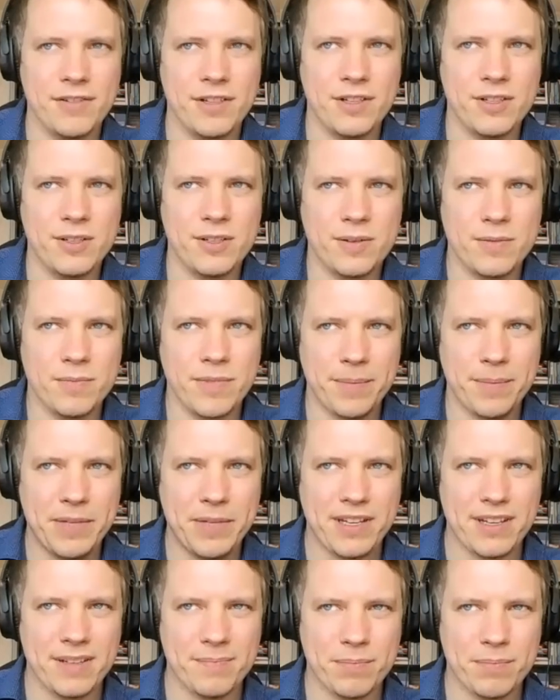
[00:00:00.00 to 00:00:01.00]
you
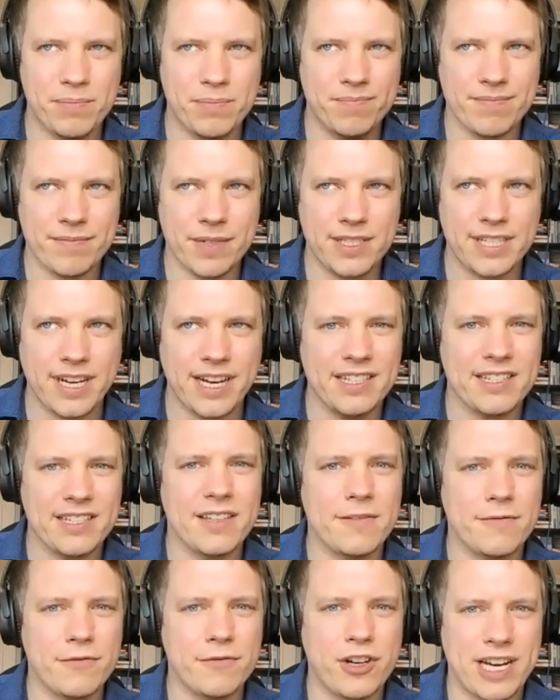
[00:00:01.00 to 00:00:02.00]
maybe a, tighten
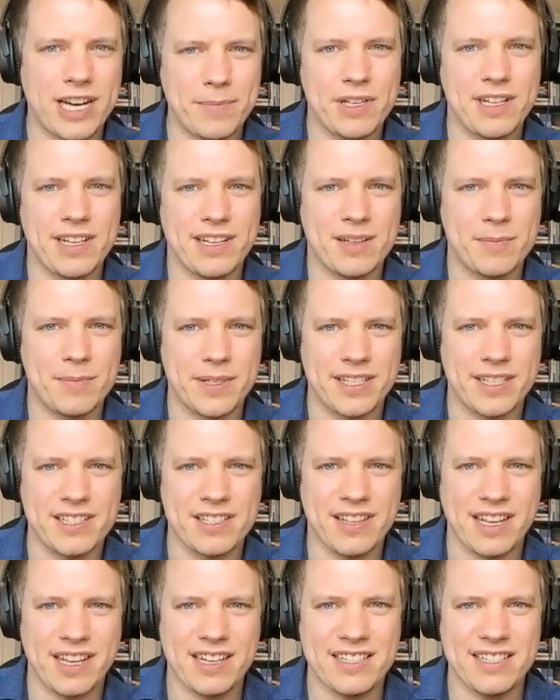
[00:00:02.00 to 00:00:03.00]
the frame a little bit
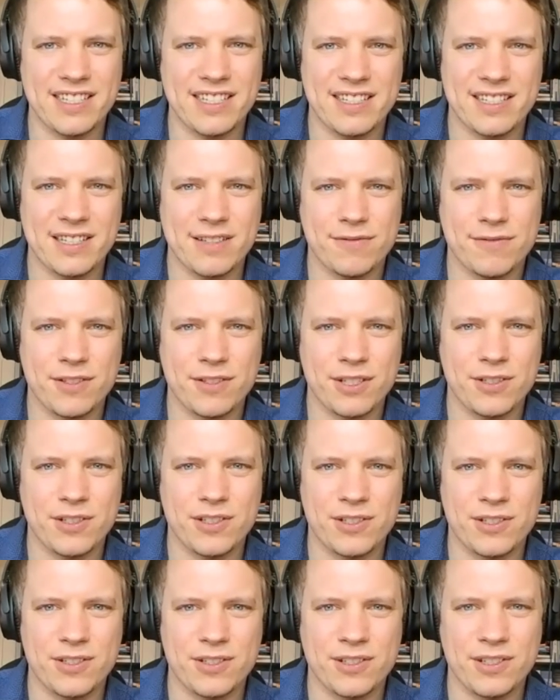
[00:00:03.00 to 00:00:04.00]
so that it's easier for you
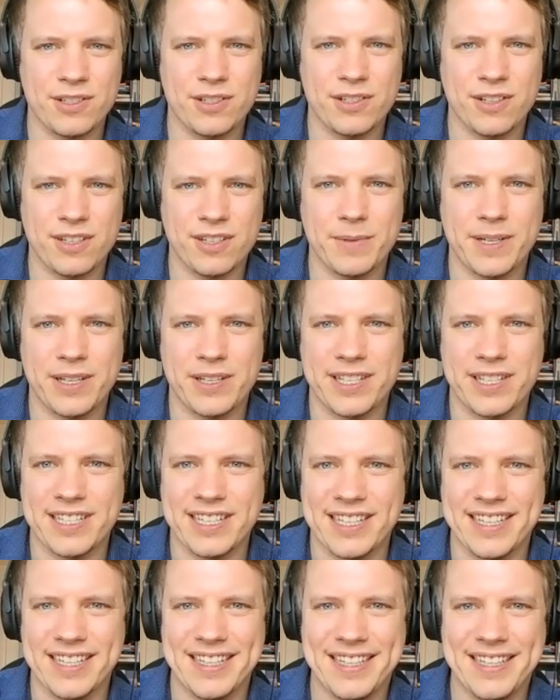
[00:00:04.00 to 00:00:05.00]
to to talk about it?
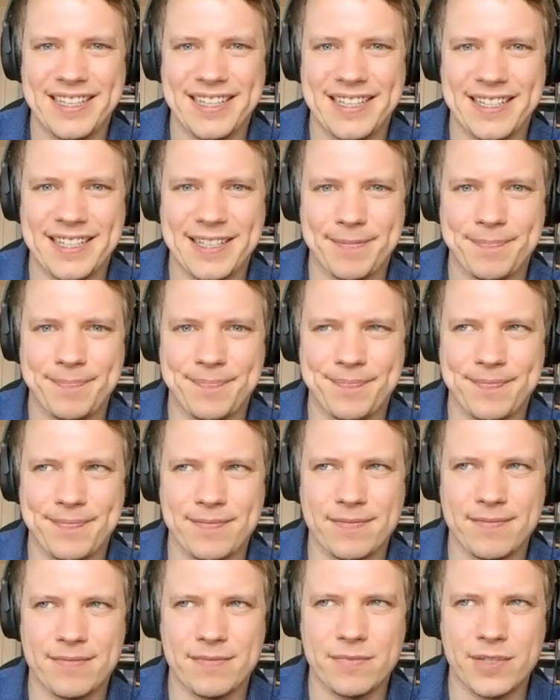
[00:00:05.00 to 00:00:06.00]
Um,
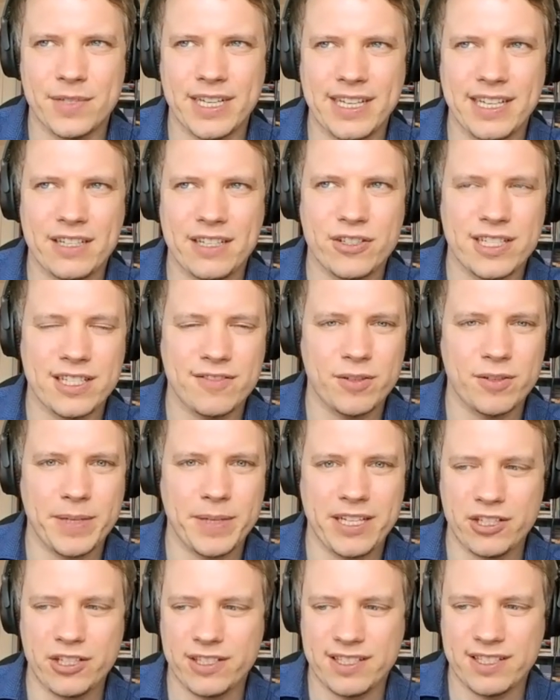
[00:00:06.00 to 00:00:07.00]
when I hear
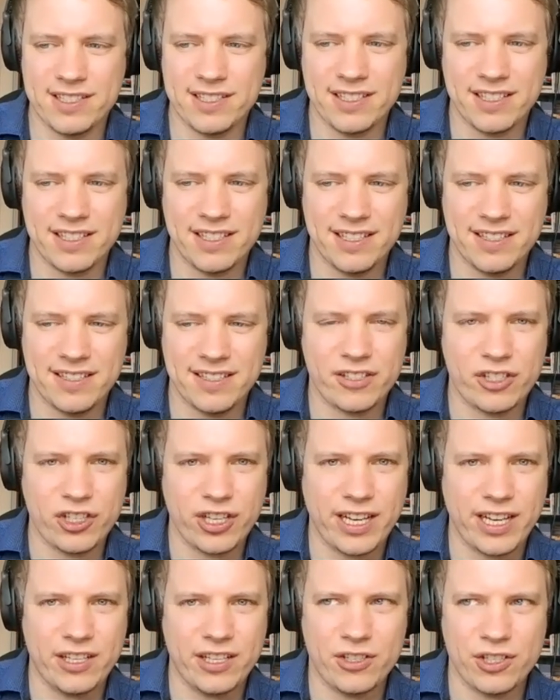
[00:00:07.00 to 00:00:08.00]
transformation, it's a it's a
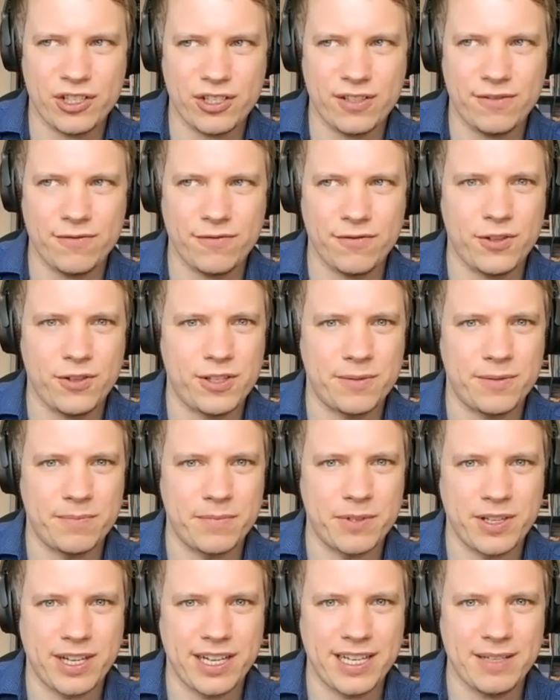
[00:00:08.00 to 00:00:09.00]
change of
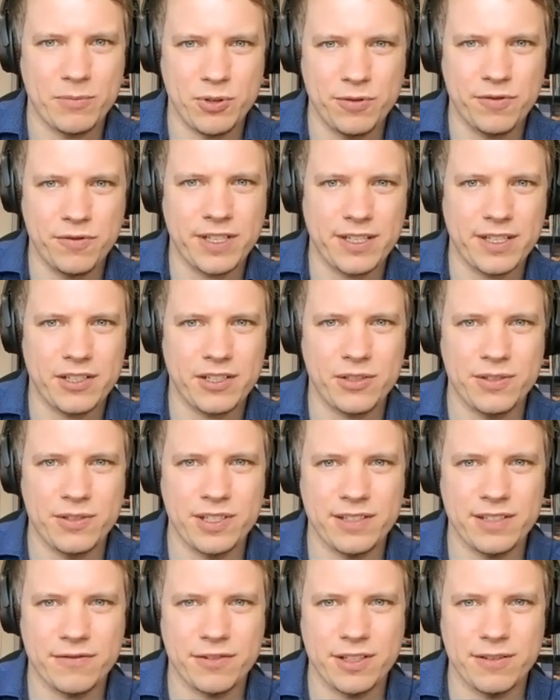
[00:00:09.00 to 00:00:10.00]
form, right? Moving into a
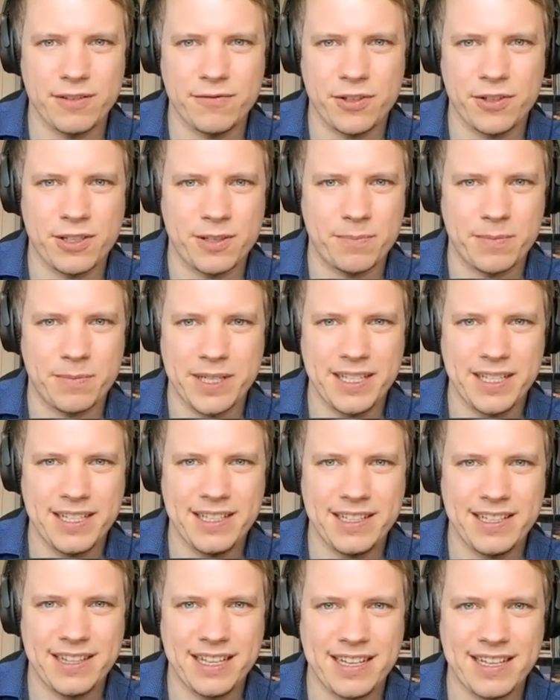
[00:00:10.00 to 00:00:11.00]
different form
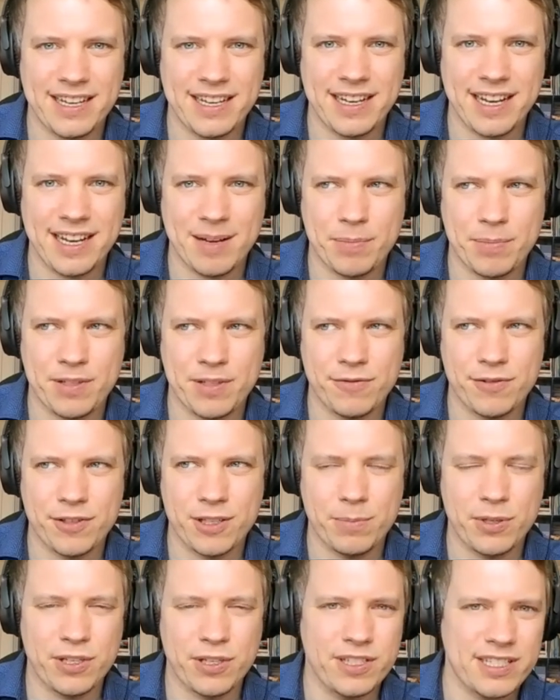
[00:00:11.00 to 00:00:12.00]
and that can happen for
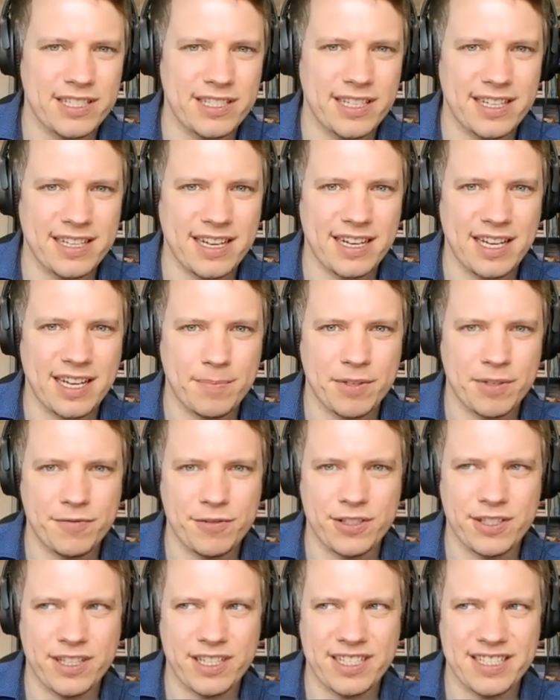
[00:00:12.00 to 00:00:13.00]
a person that can happen
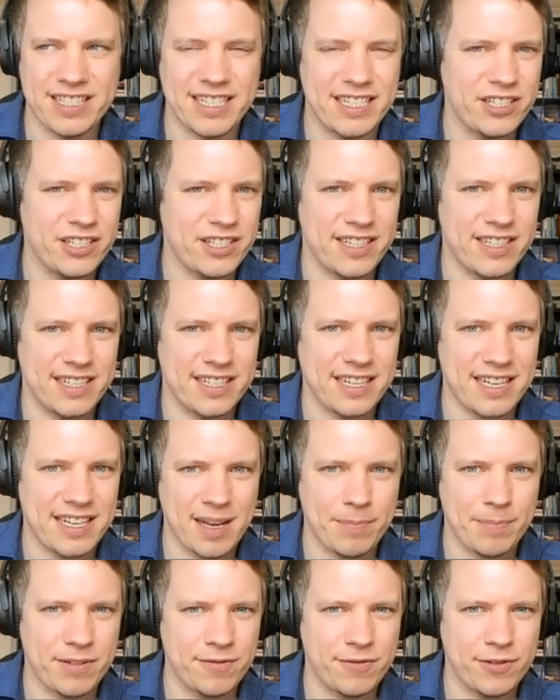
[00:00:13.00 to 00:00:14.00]
for organization that can
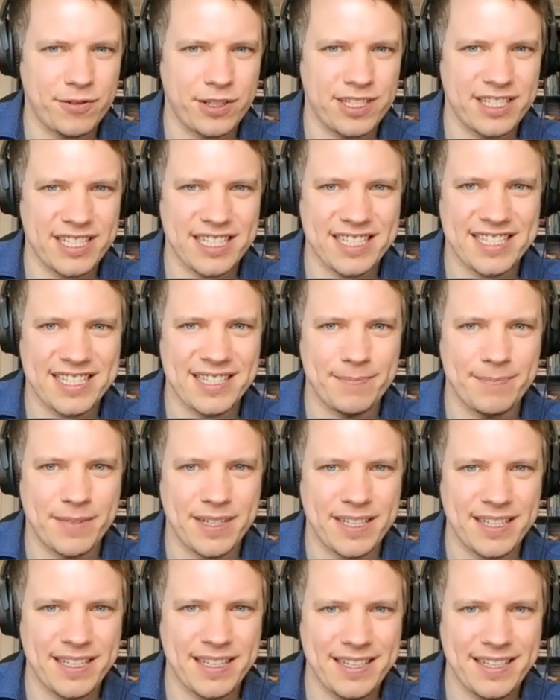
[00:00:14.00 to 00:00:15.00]
happen for a system
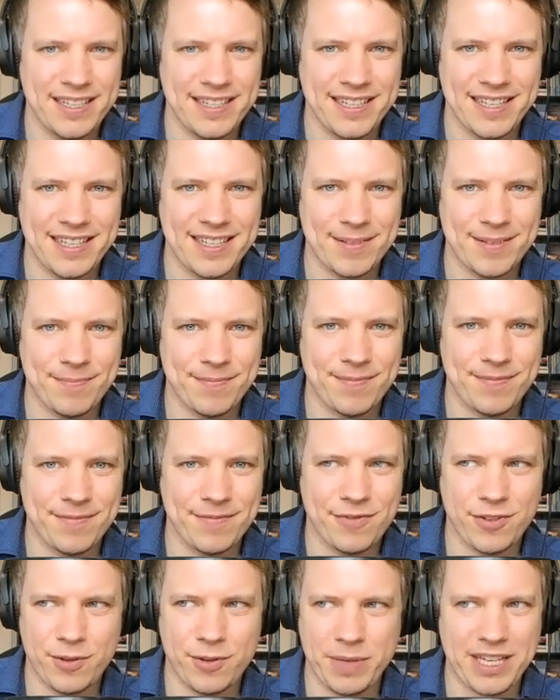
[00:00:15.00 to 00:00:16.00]
um,
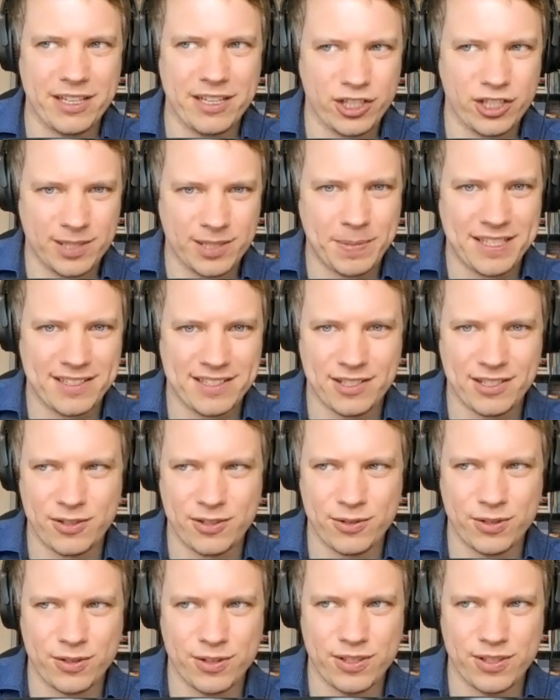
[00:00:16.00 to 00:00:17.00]
for me it just speaks
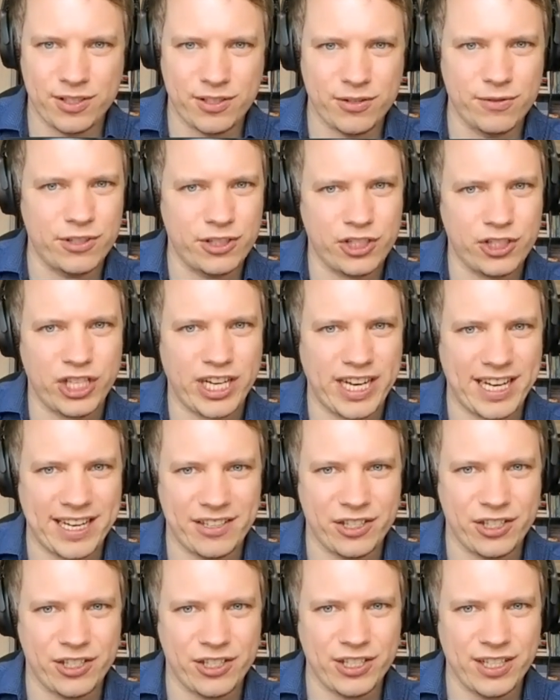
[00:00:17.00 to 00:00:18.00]
to to
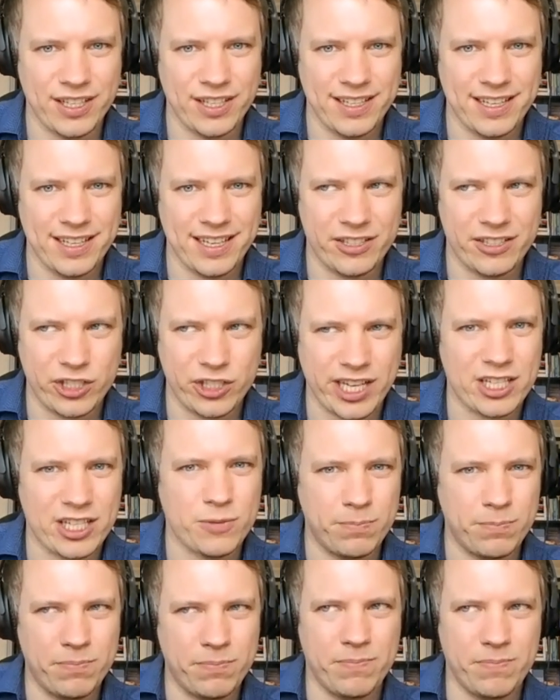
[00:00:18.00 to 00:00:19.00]
change and change
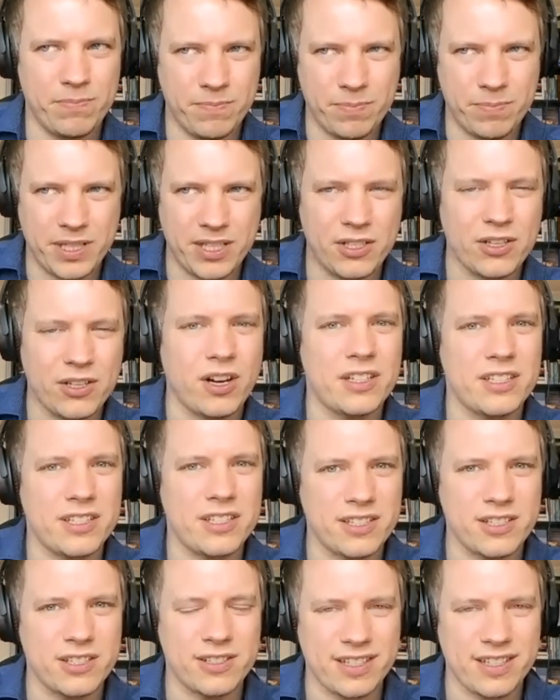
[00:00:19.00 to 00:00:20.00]
beyond a,
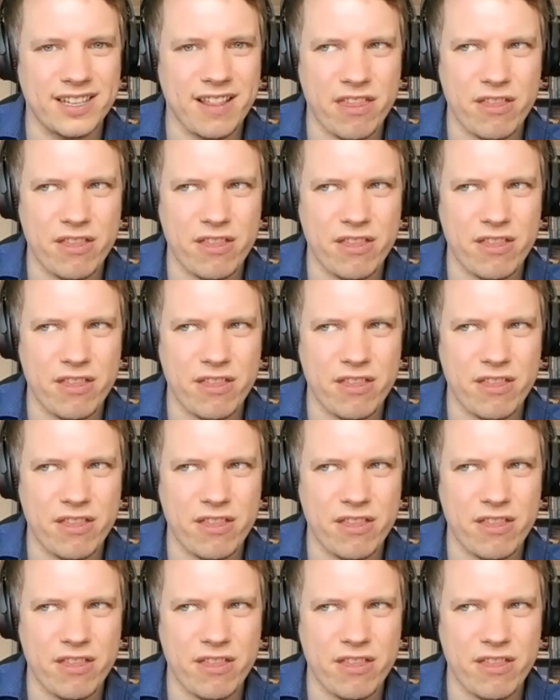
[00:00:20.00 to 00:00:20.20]
a